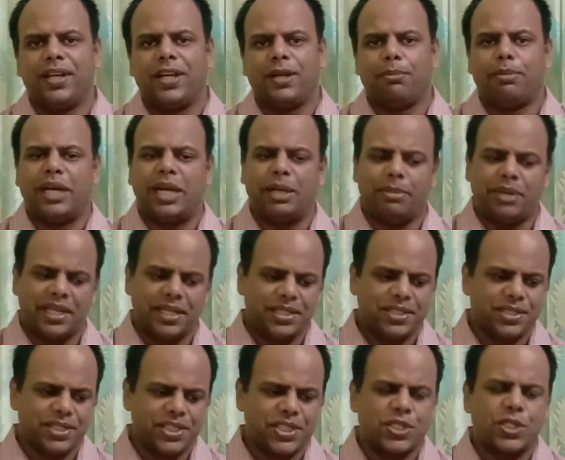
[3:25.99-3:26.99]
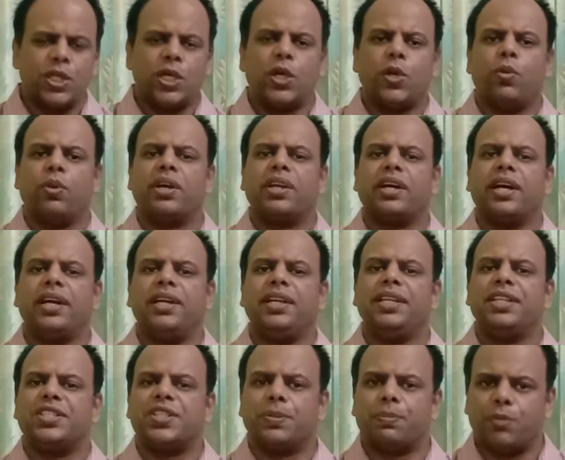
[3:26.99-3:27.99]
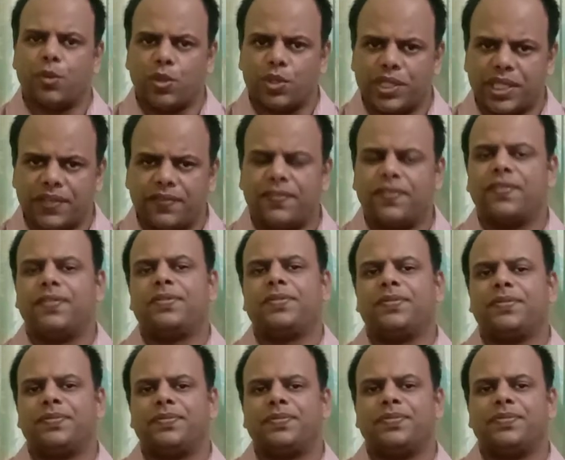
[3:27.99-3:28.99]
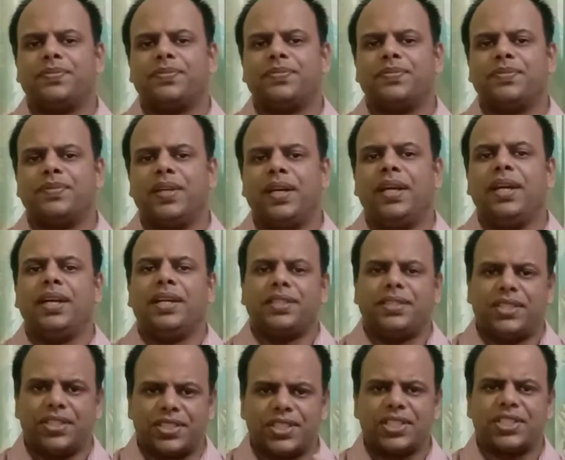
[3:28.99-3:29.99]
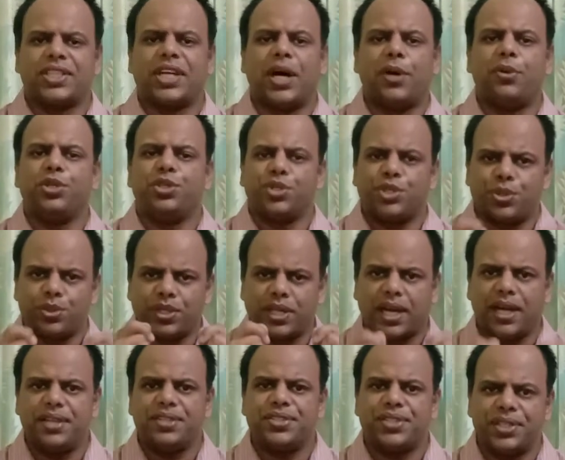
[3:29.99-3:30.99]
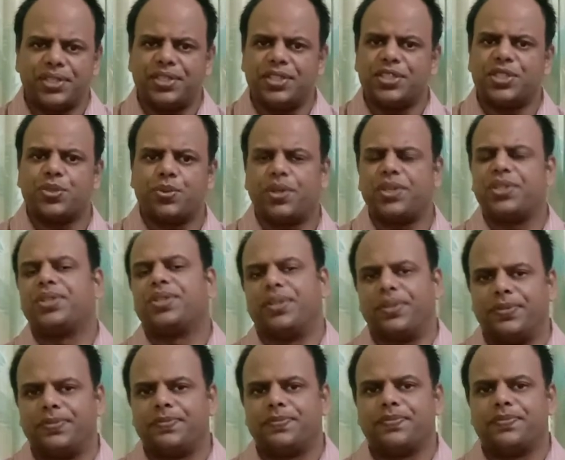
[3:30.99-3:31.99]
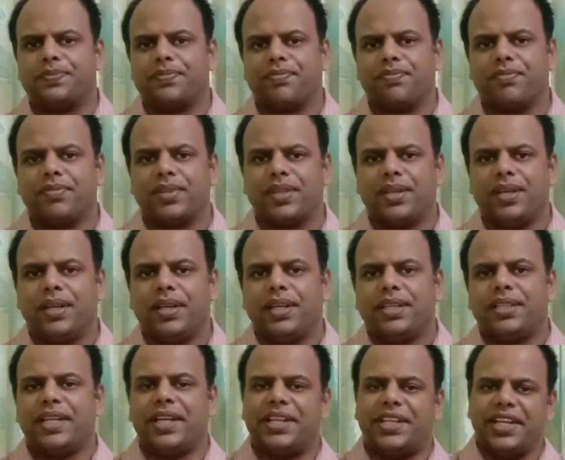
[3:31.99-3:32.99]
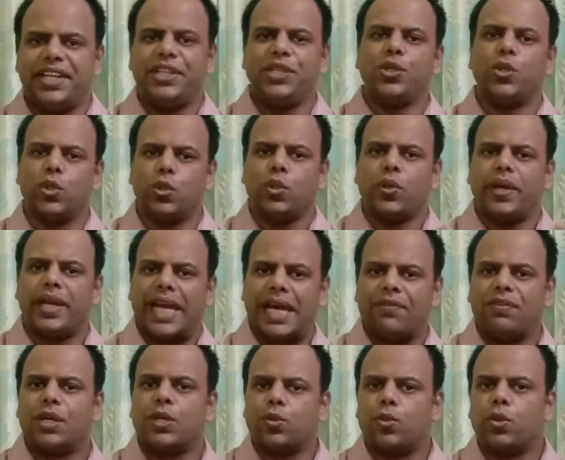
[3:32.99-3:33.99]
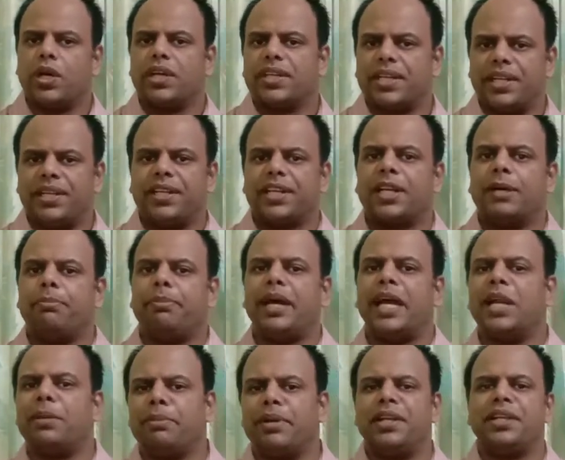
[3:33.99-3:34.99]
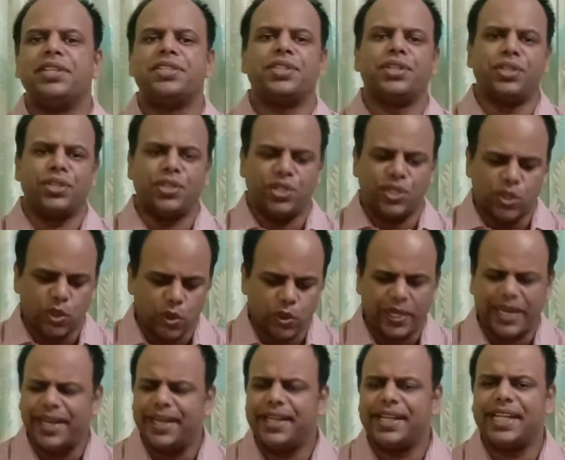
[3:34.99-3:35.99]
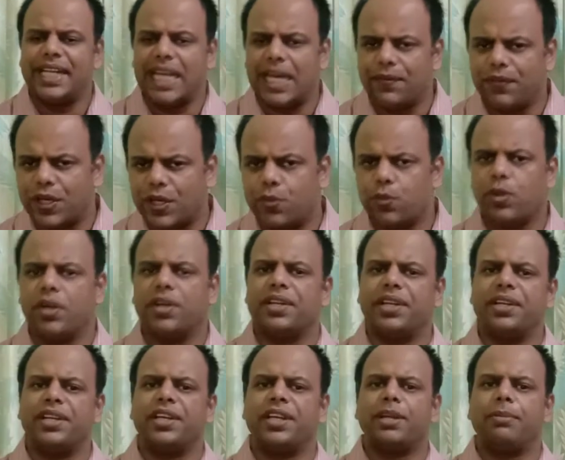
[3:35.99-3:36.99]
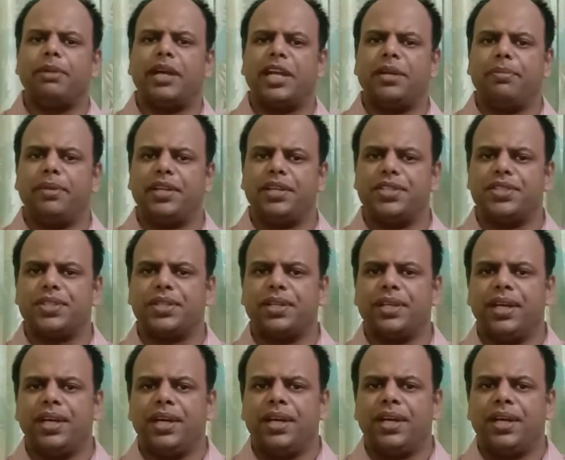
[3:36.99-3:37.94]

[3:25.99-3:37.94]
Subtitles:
My managers were highly supportive. This is how you should answer this question. That did you ever work under a bad manager? No, I never worked under a bad manager.